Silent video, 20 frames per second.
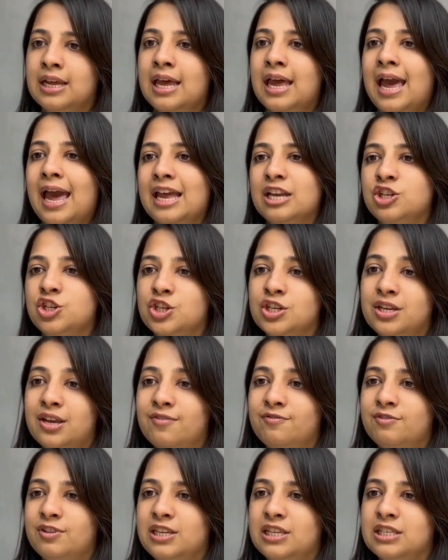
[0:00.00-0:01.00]
and
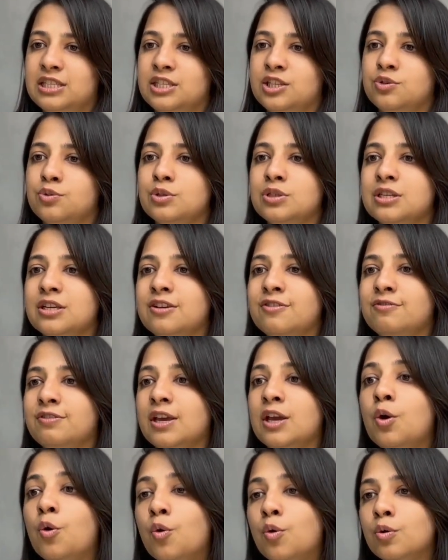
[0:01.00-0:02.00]
GMV is used if they
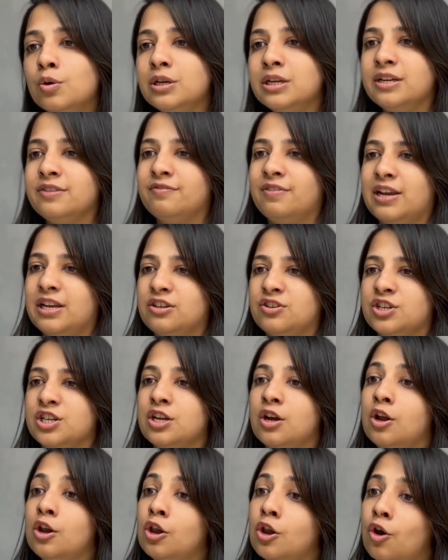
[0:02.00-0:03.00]
hold inventory
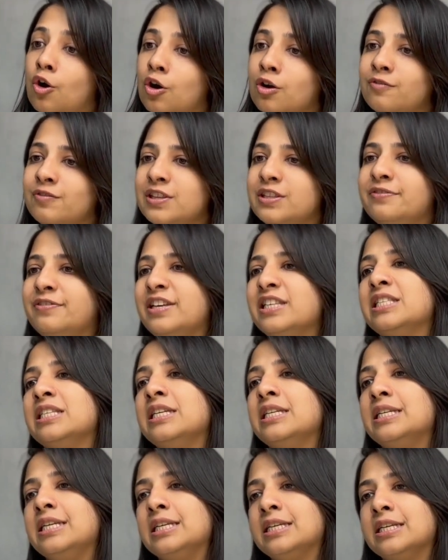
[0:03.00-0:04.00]
along with
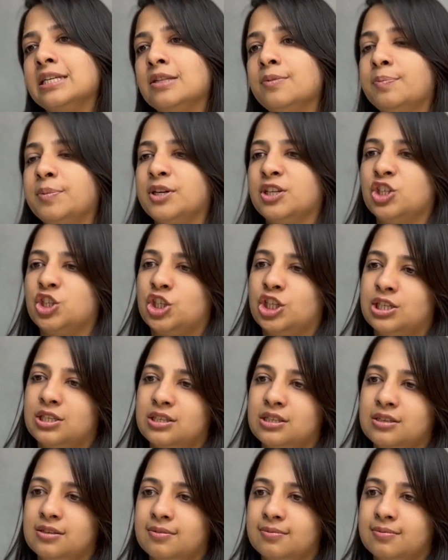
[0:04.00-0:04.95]
facilitating the purchase.